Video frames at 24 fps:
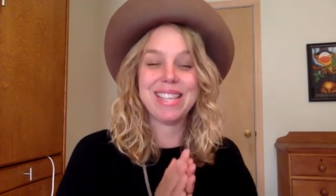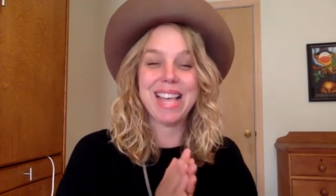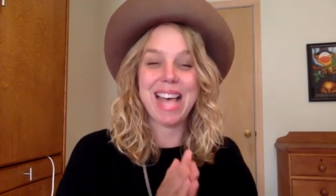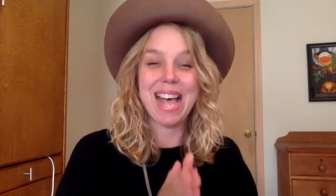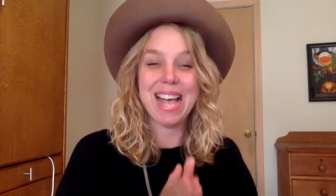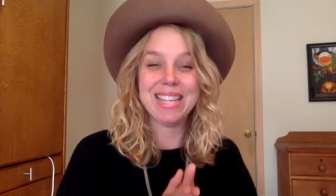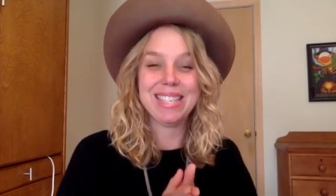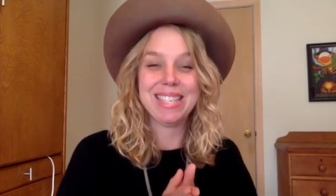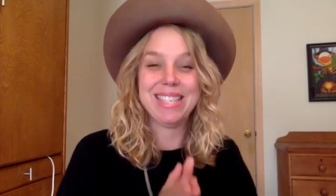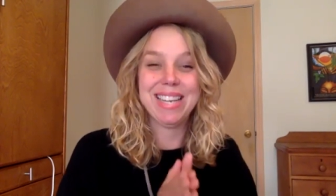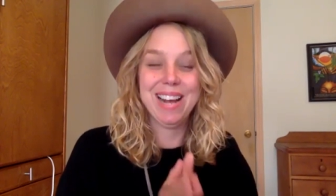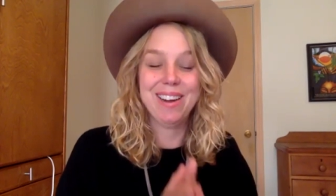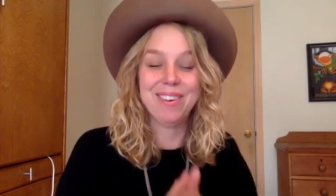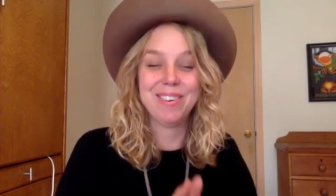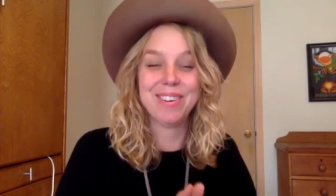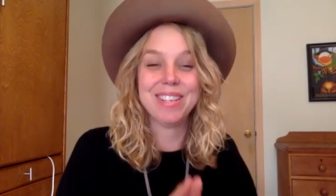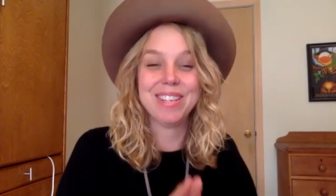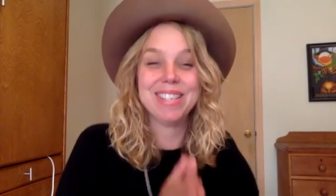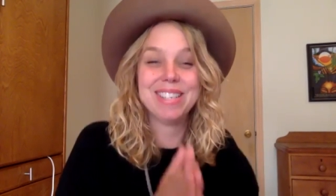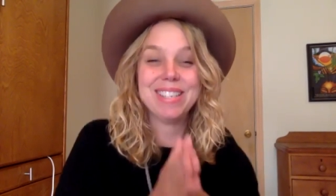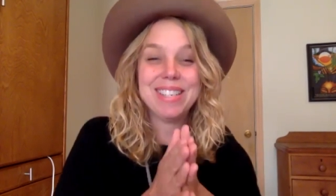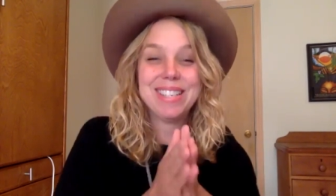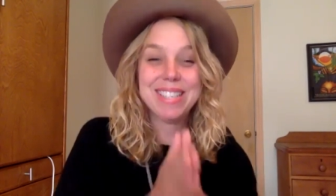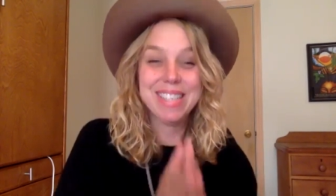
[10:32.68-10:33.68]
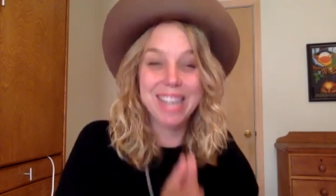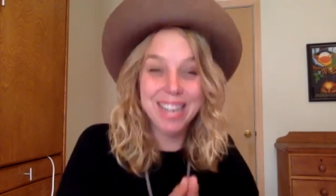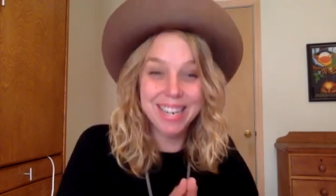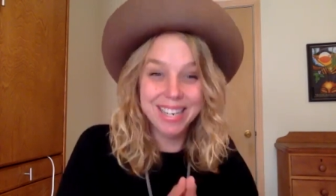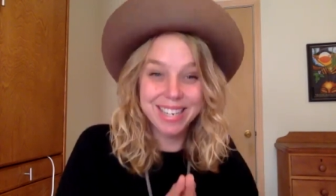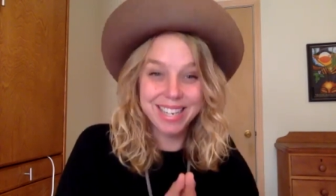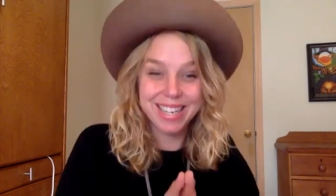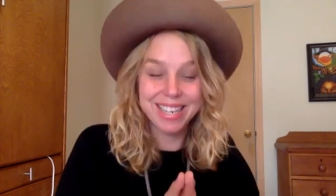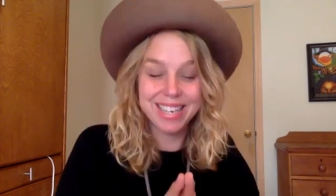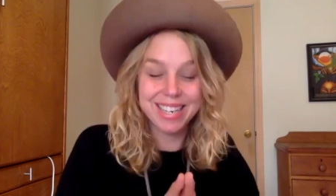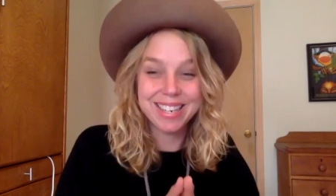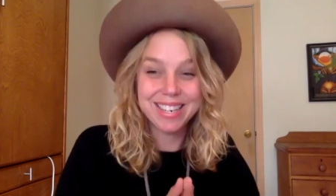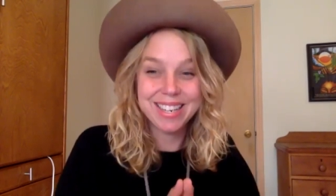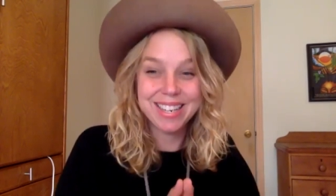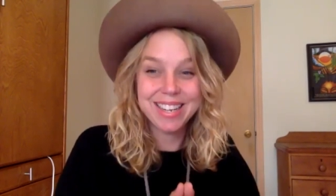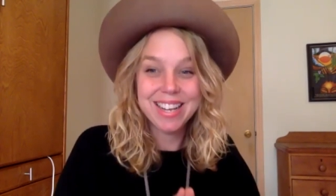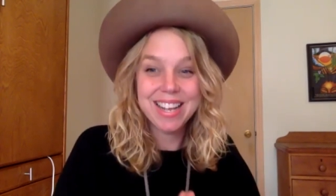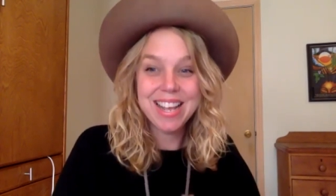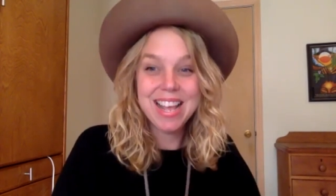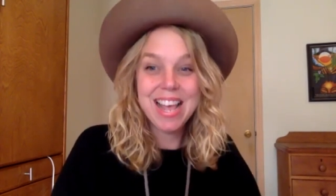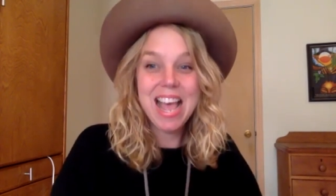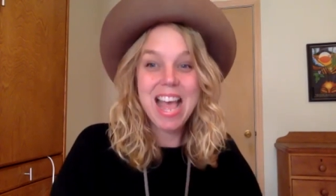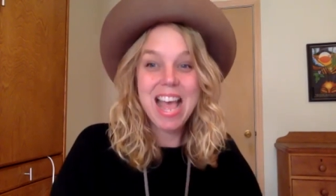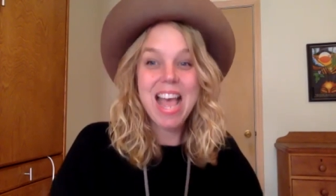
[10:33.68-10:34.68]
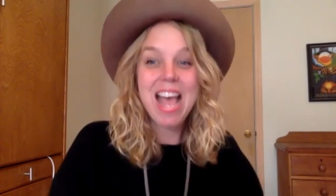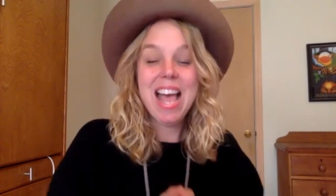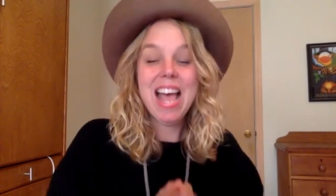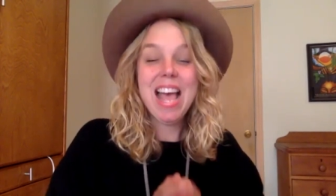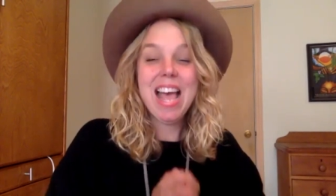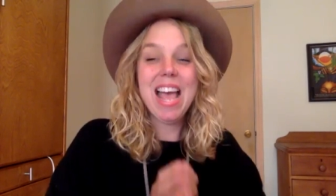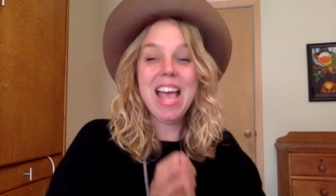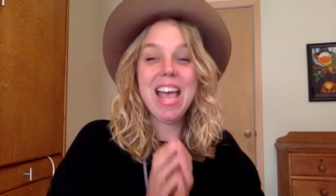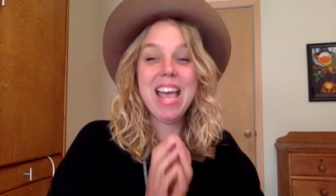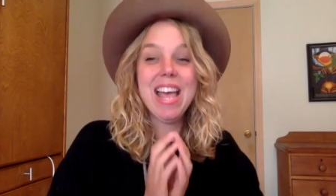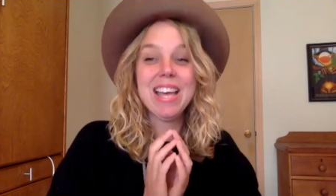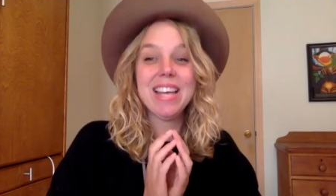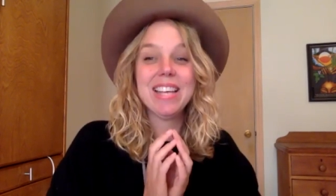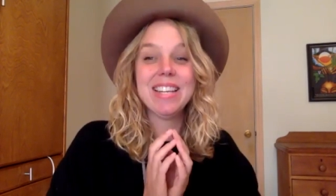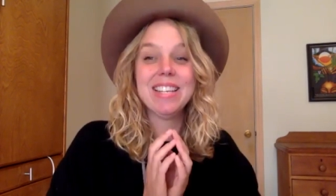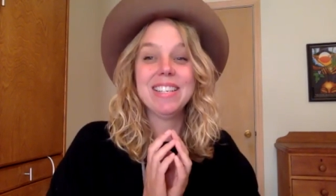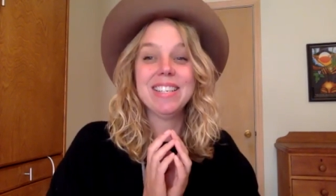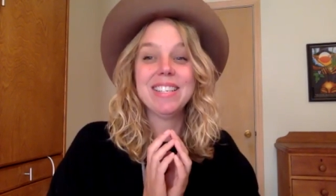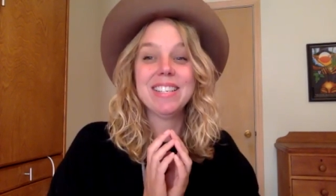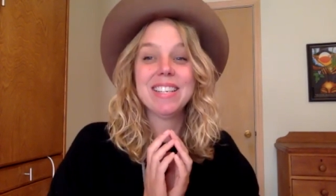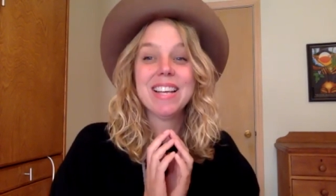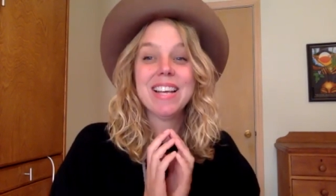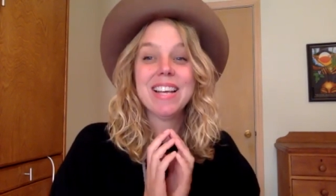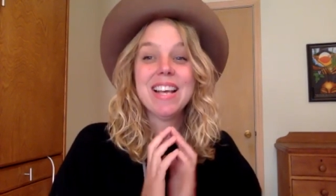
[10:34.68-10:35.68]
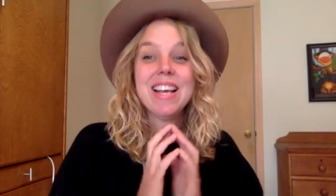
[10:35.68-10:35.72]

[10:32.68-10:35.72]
sat down and done it. And